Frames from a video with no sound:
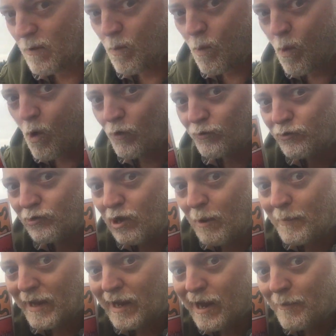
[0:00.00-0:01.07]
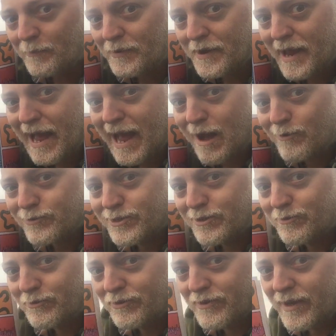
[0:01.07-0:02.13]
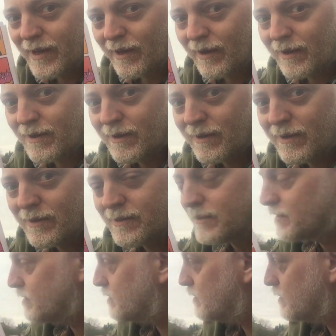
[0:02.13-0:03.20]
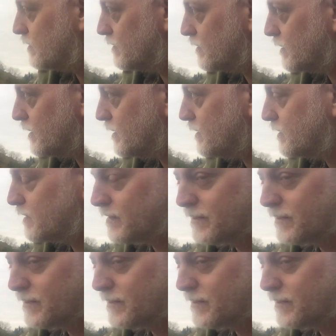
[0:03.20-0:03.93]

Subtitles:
What's coming up now, do you think? Lake?